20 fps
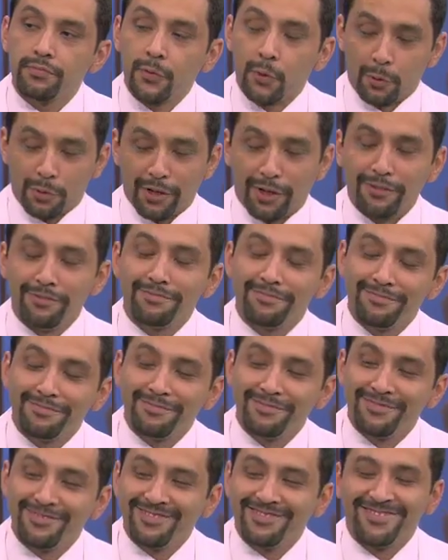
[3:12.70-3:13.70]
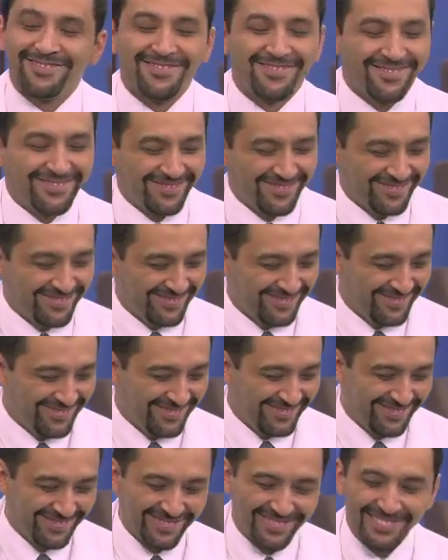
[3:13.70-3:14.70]
Let's just say that she did.
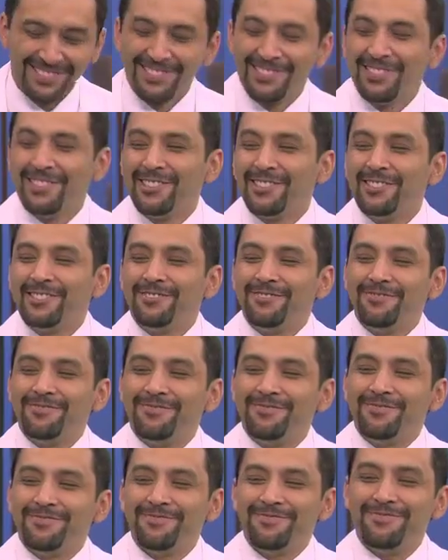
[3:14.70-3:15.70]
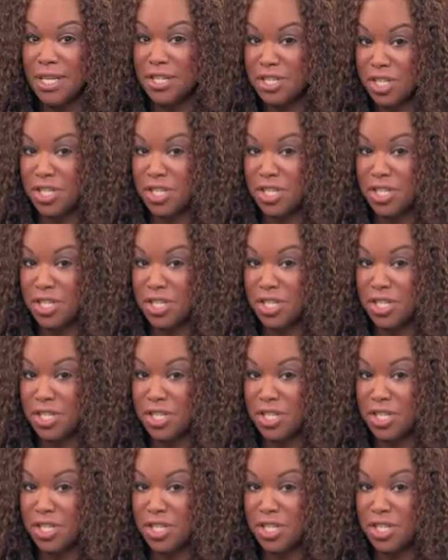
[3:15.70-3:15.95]
I'm not saying that she did.